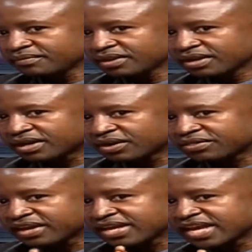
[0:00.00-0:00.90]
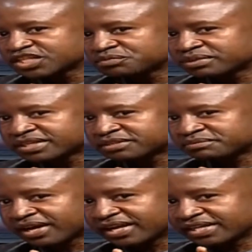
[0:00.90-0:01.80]
Now, the ear is split
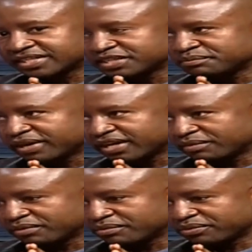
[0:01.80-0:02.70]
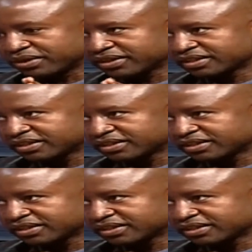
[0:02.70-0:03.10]
by a tympanic membrane.